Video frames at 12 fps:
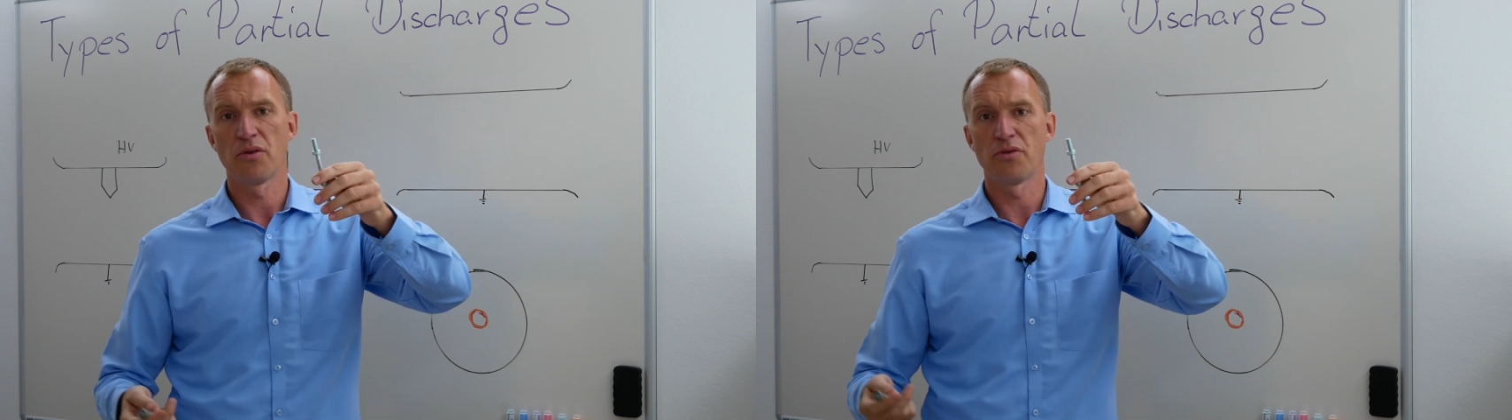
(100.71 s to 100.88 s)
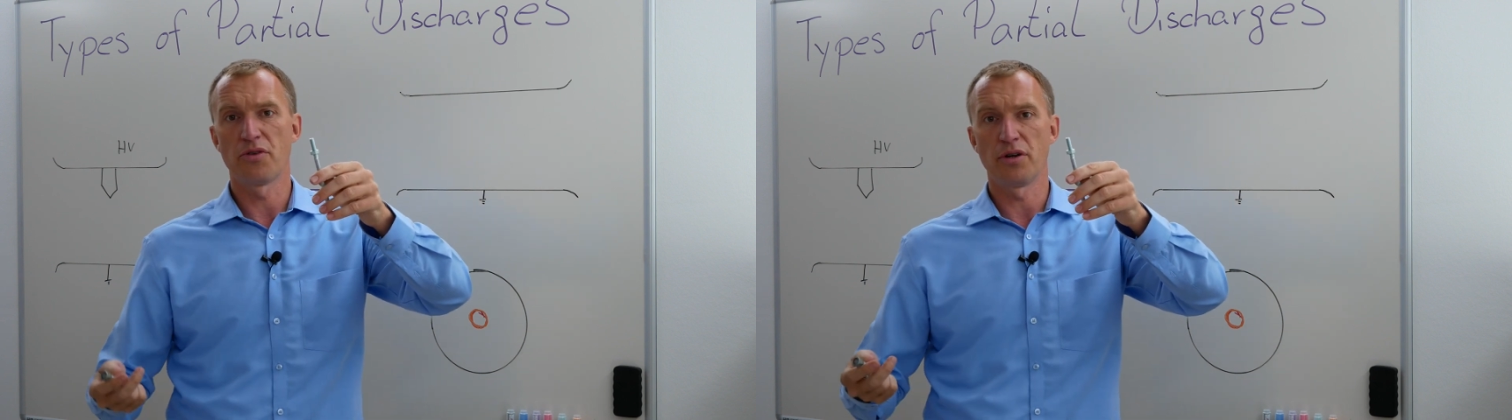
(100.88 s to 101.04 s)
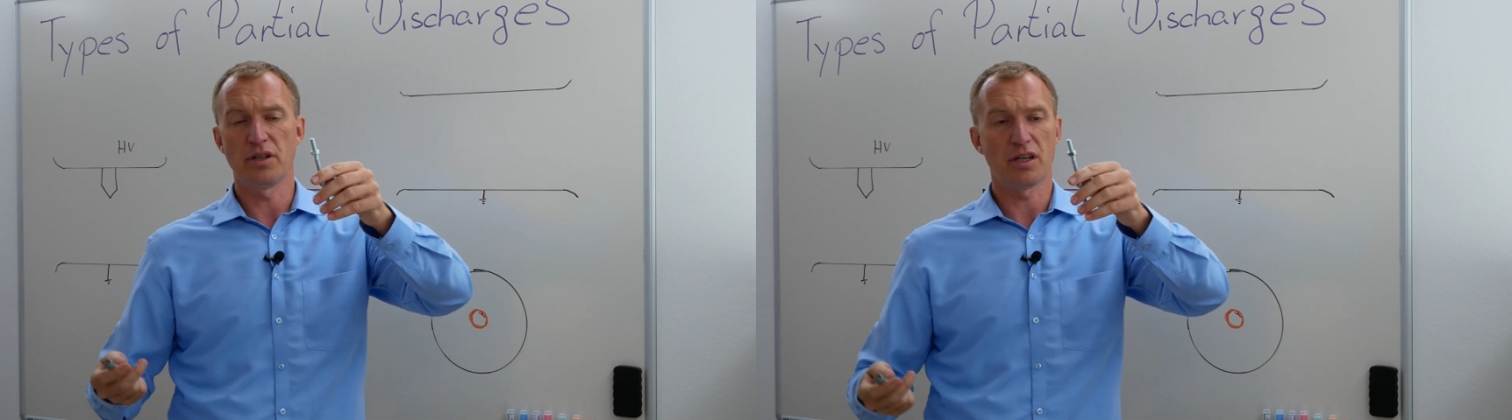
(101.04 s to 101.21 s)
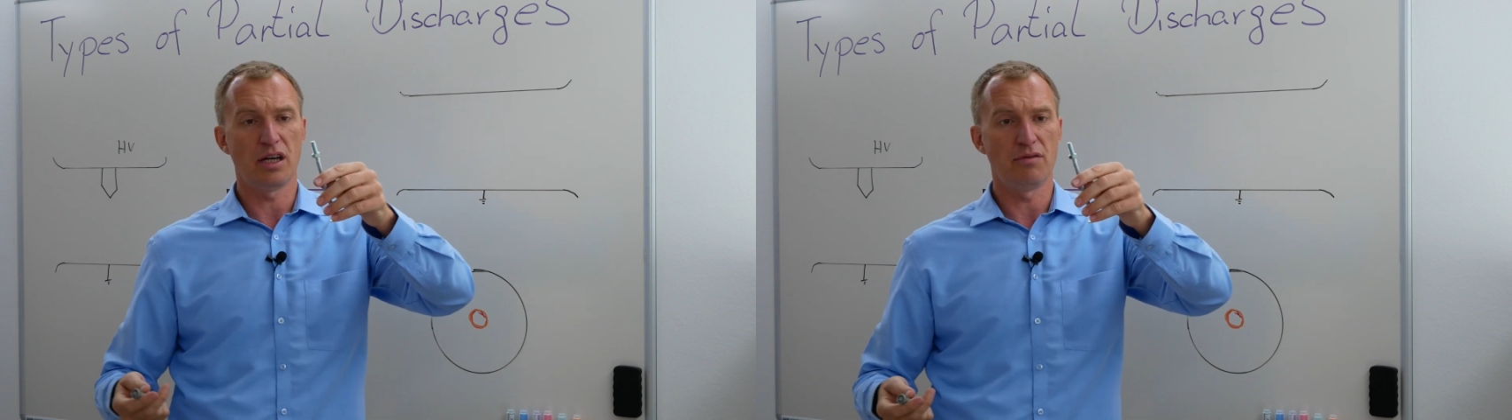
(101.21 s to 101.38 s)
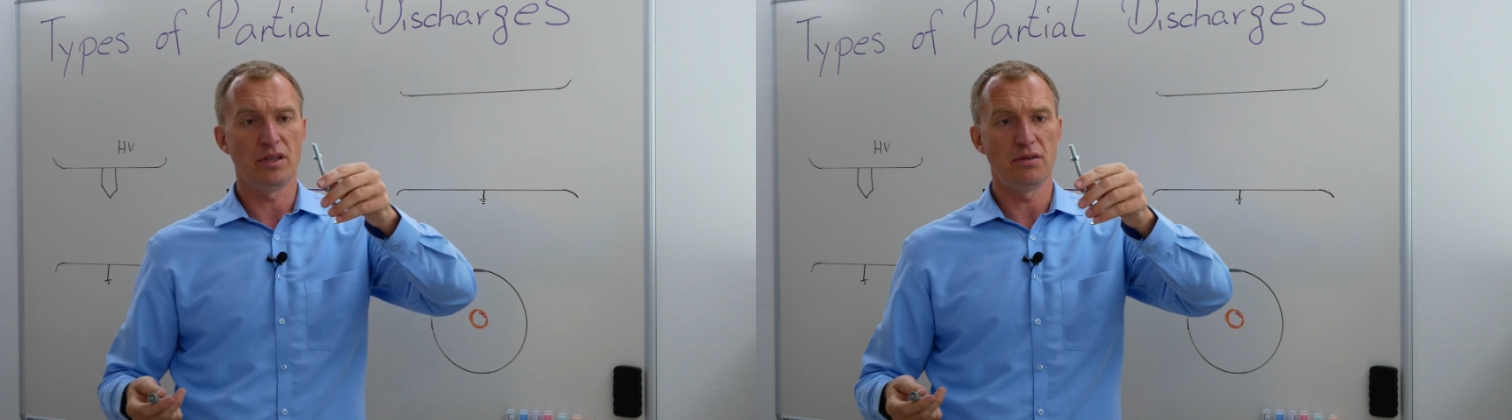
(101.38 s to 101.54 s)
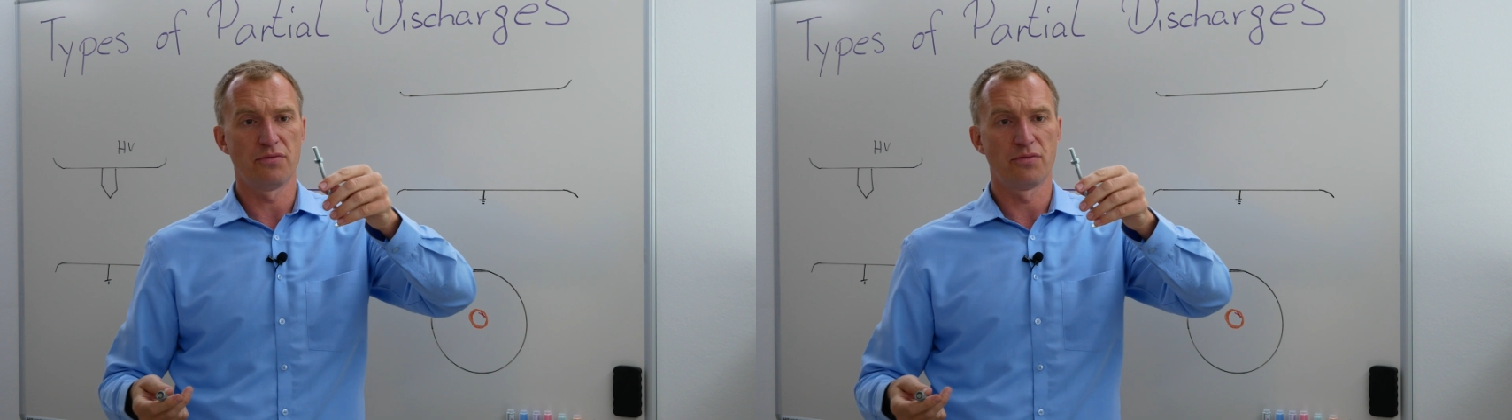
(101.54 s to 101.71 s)
30
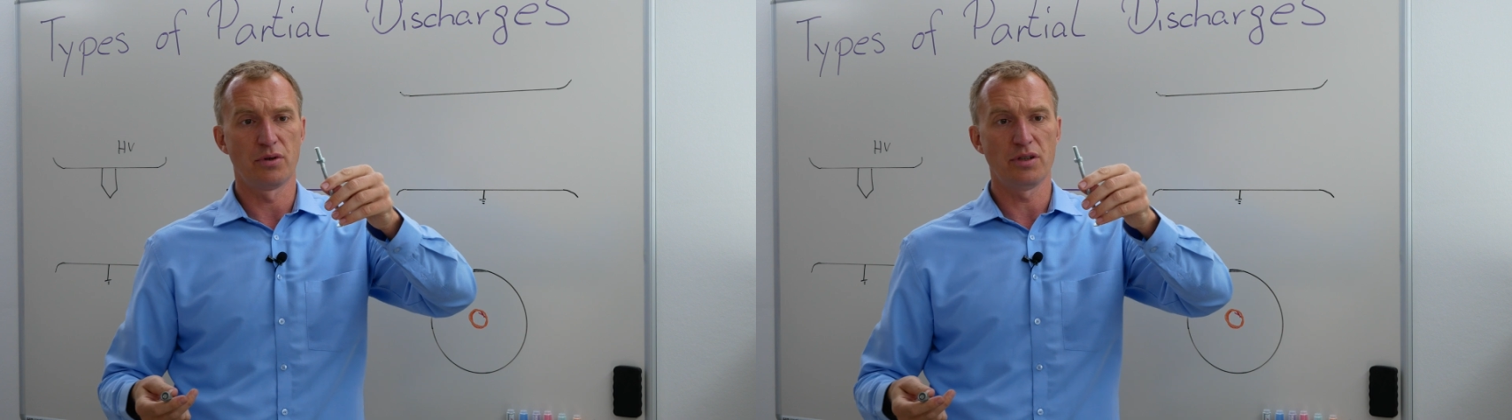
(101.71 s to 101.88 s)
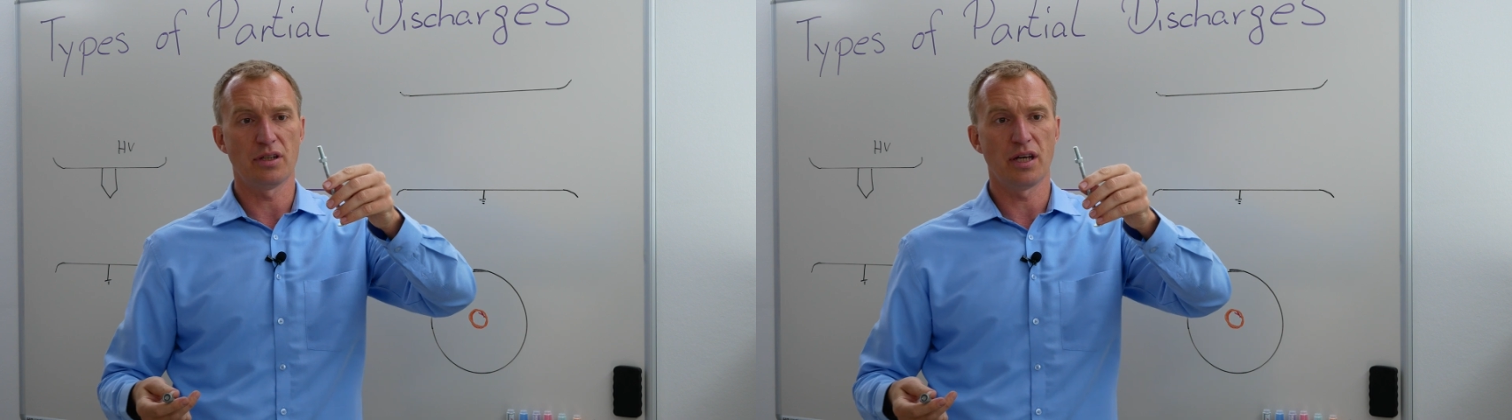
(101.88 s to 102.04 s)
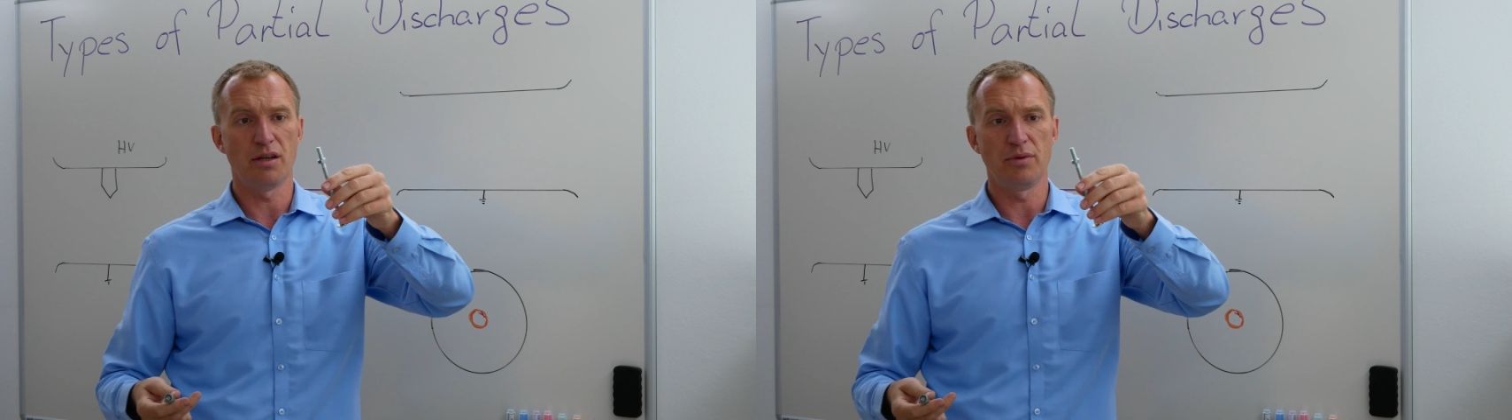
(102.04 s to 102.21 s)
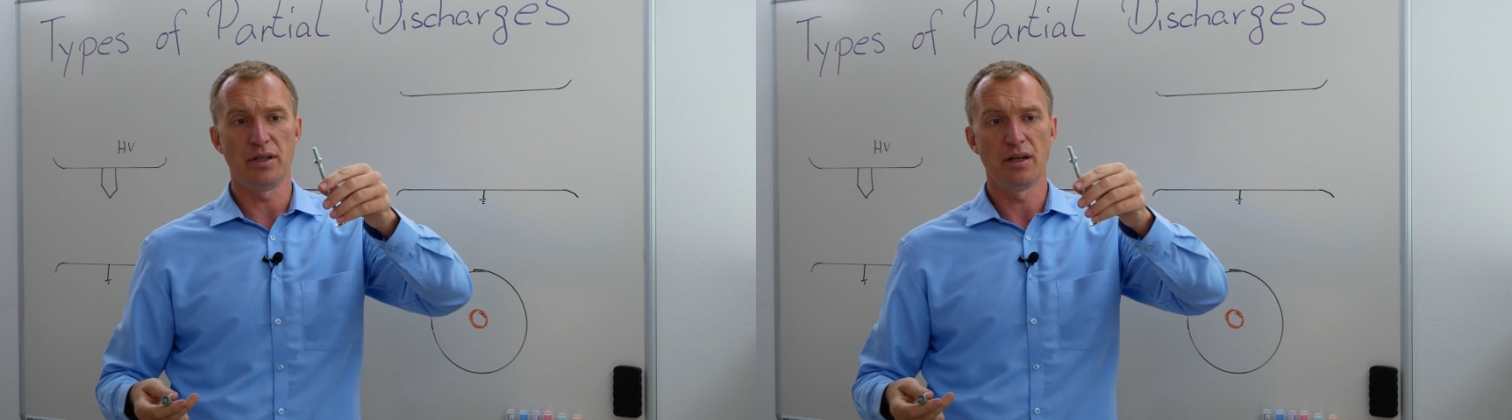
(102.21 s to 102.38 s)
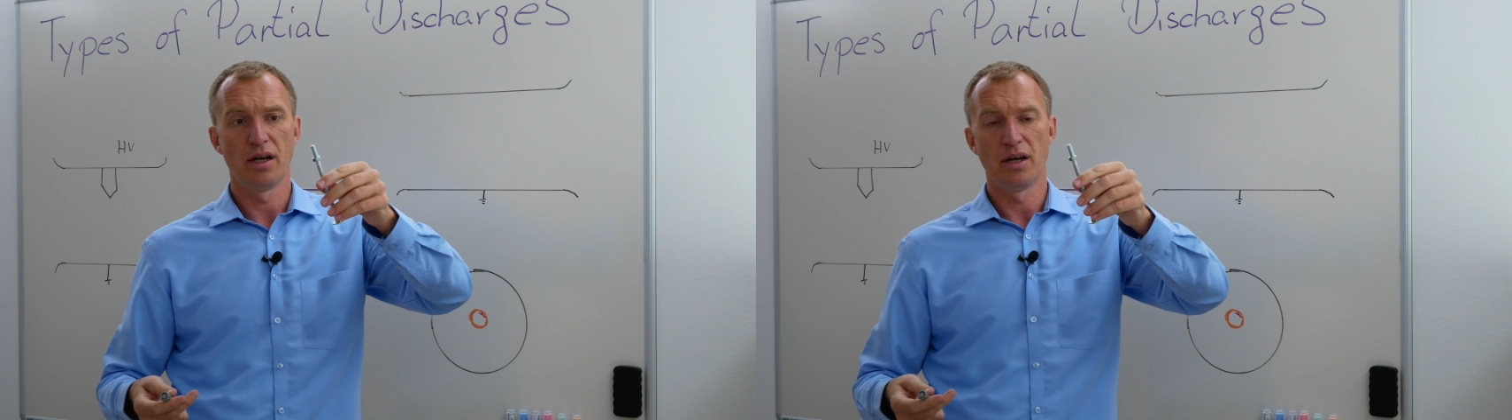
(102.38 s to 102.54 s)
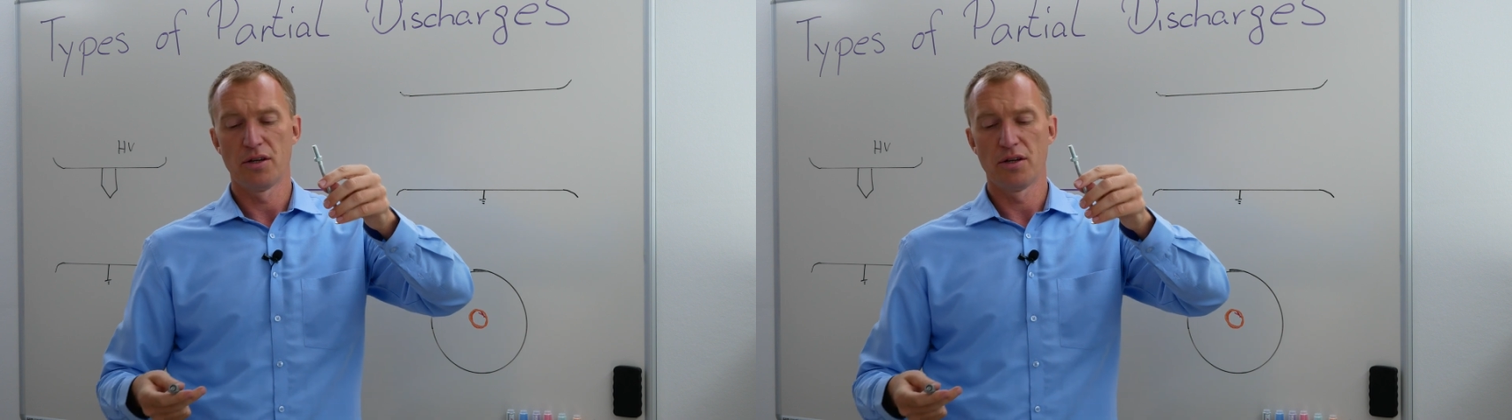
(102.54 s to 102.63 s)
kV, 40 kV.